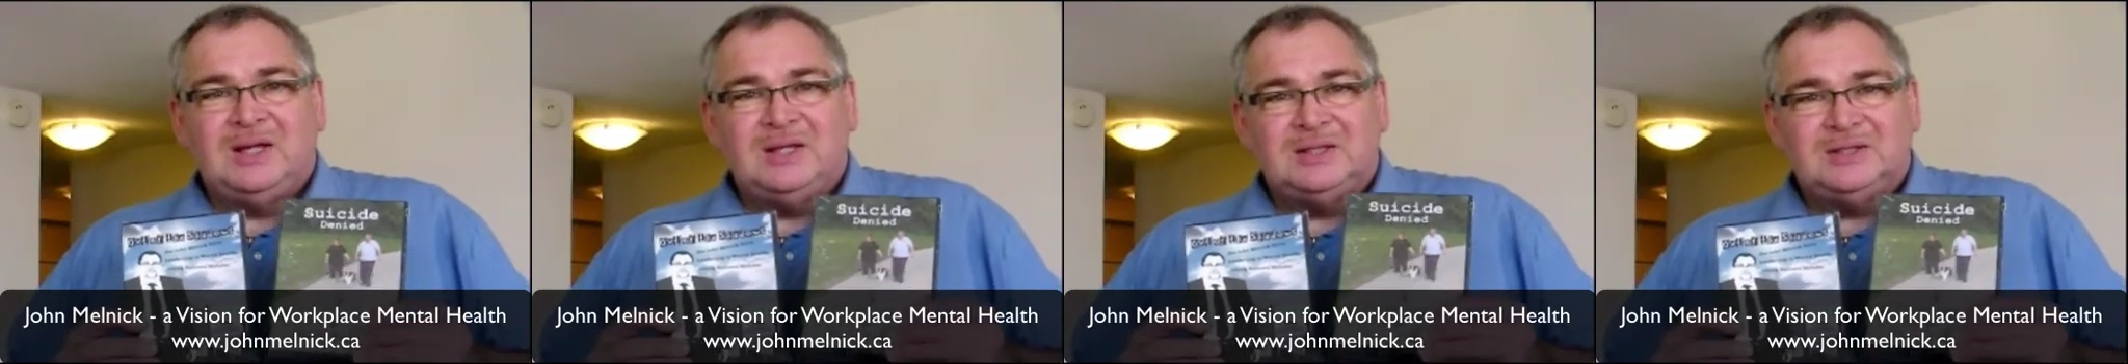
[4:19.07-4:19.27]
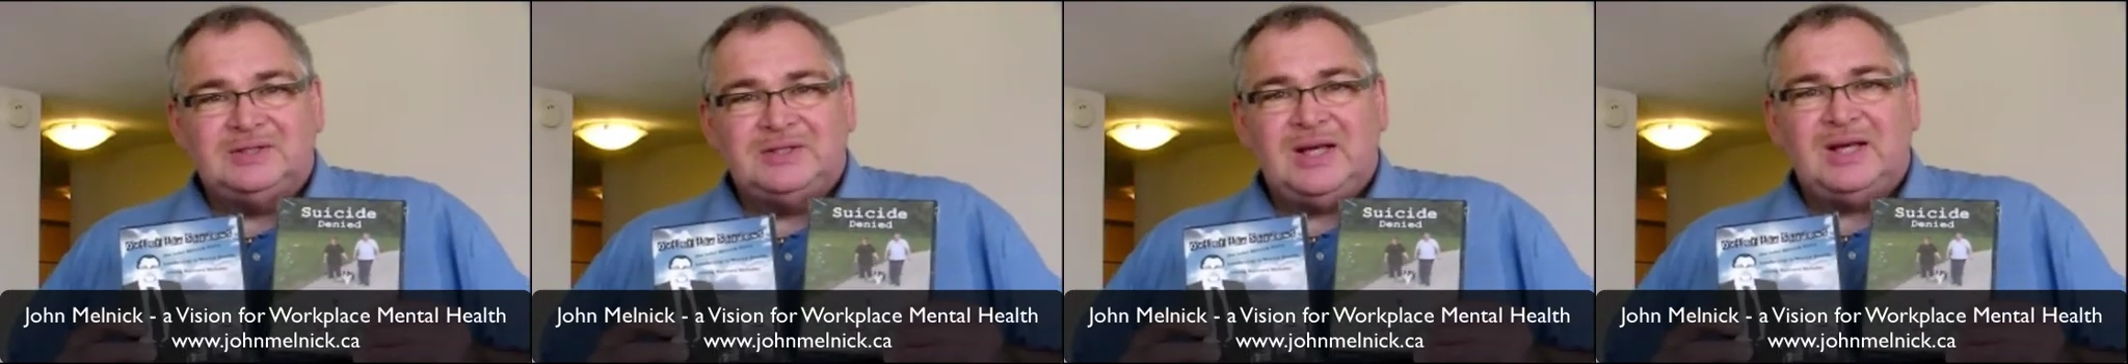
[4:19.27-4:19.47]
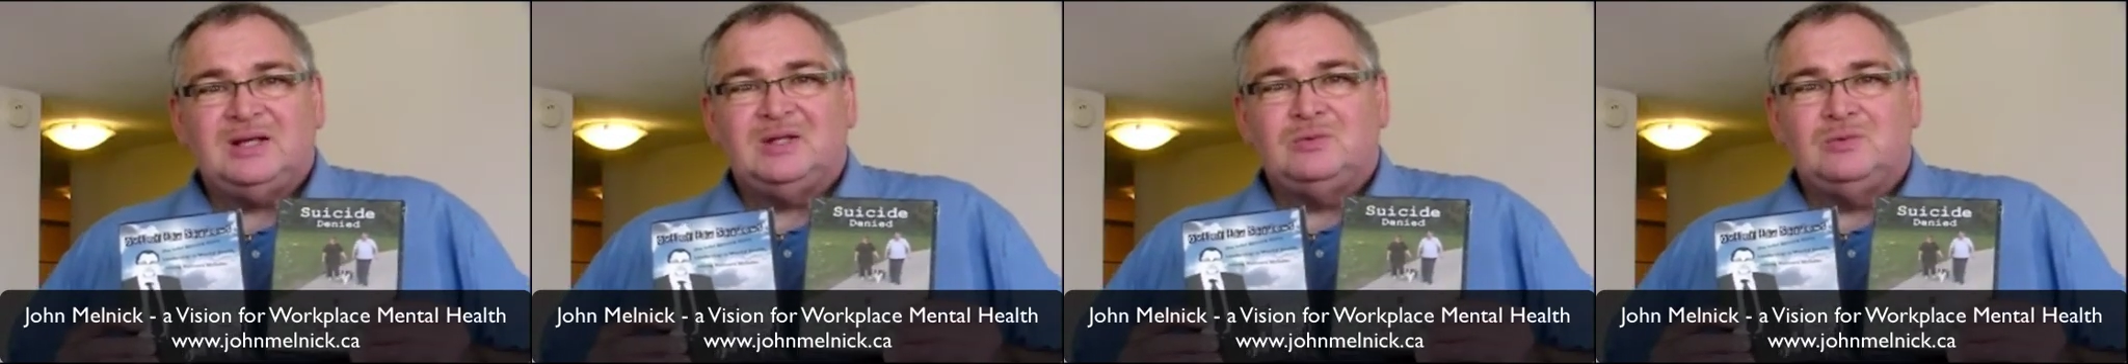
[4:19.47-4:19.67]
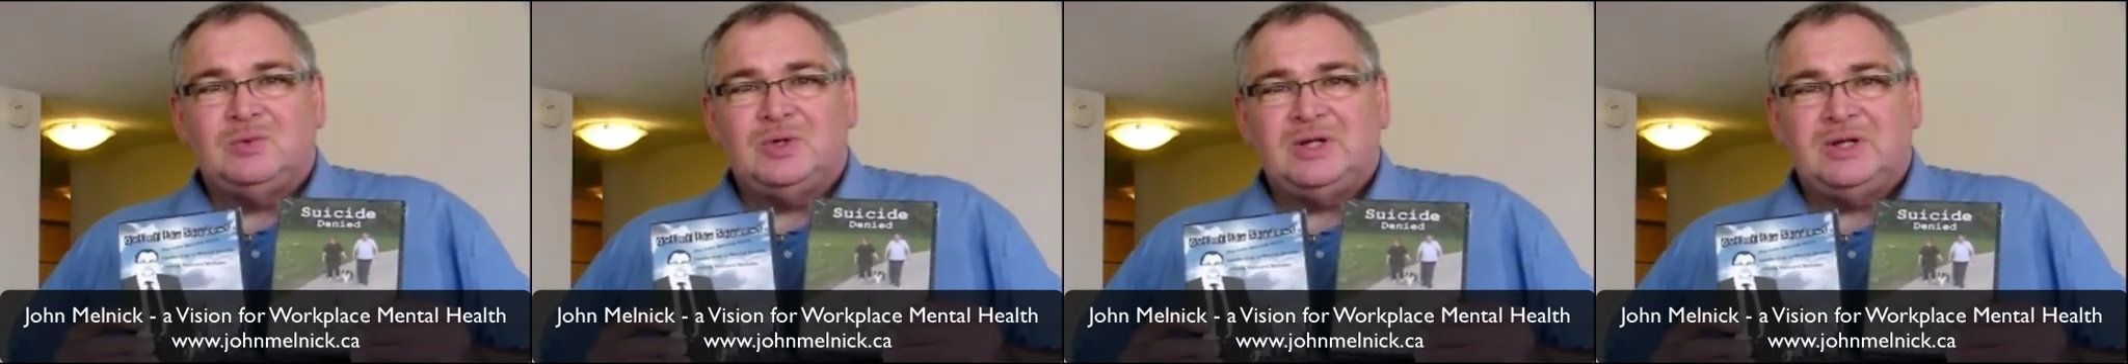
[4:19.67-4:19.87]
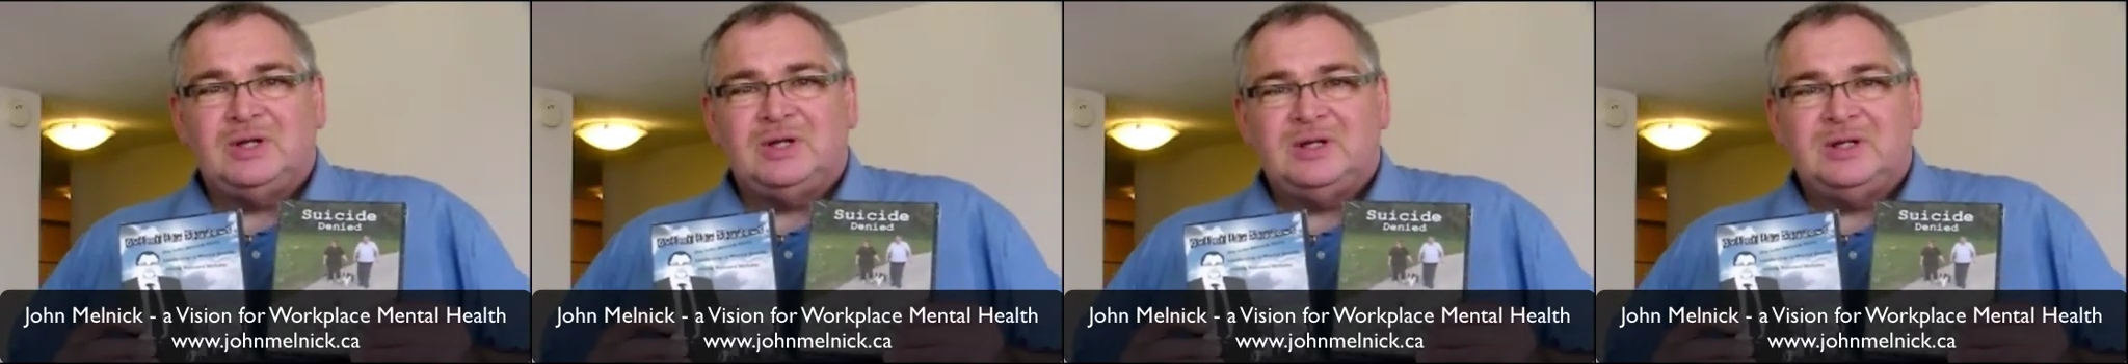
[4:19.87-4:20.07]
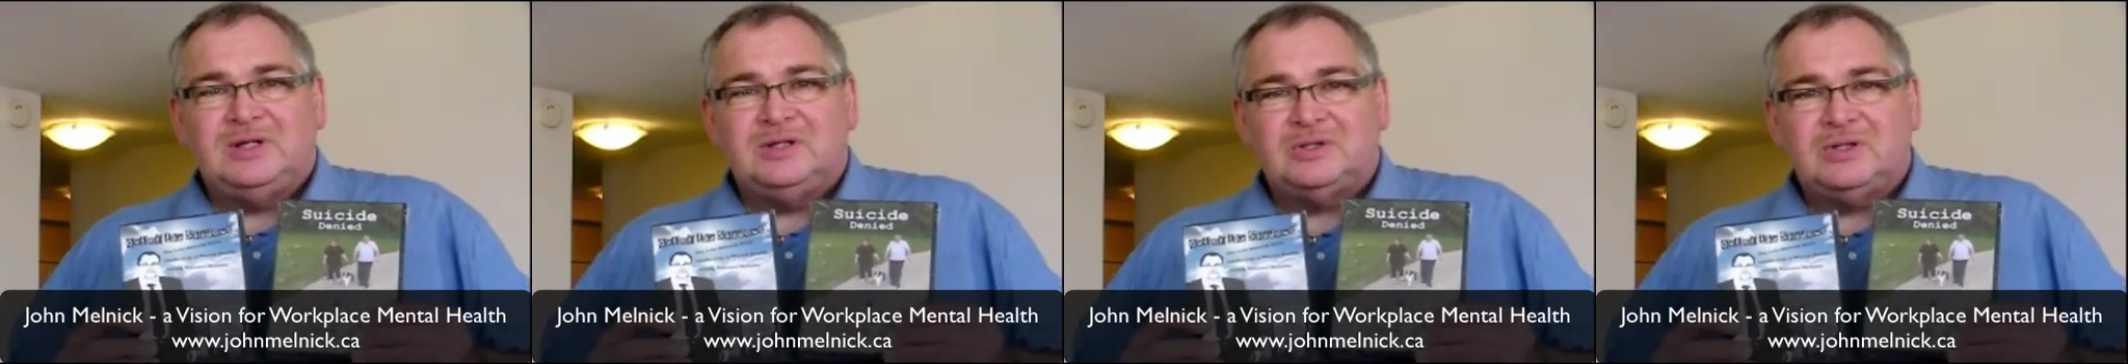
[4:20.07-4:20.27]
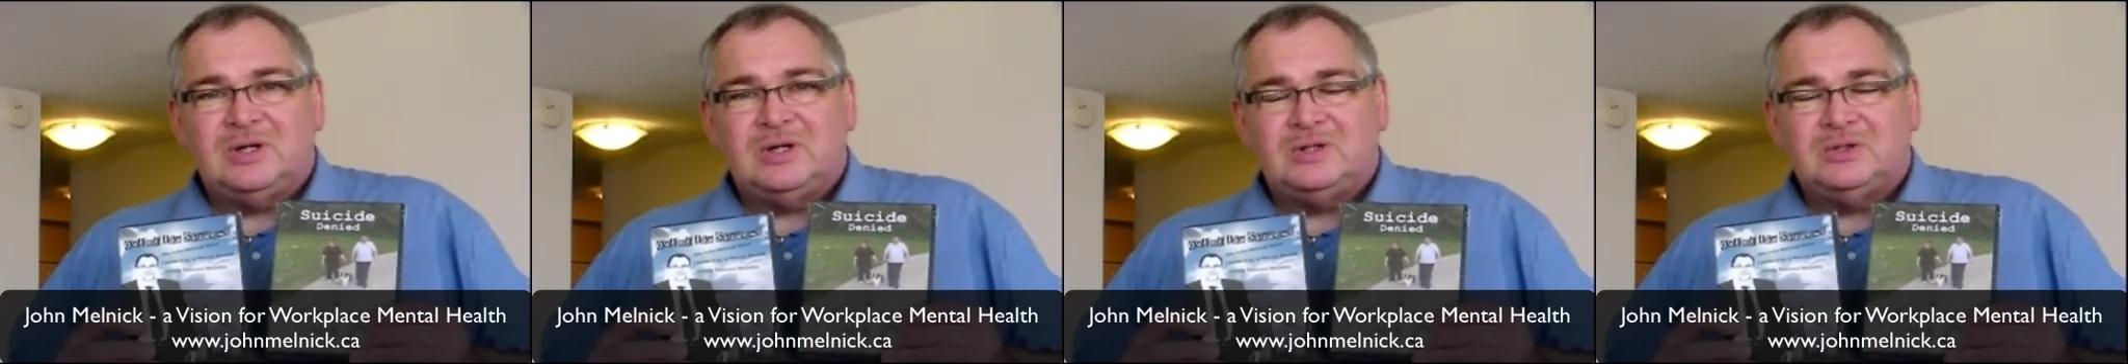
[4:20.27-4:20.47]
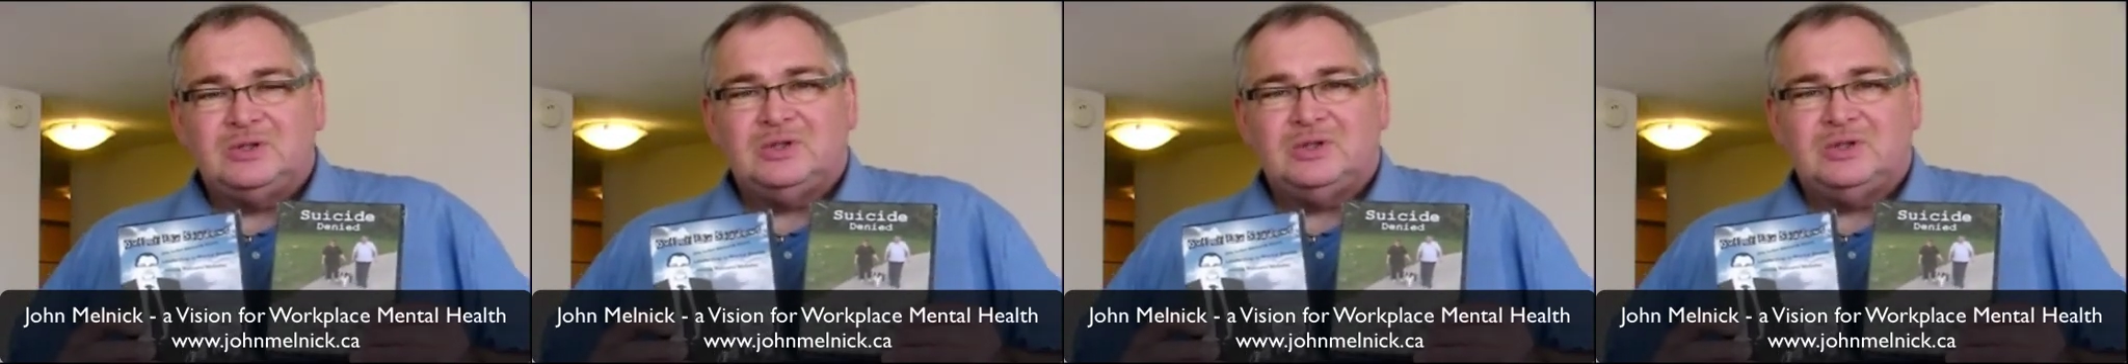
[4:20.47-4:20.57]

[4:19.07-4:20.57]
Second one is called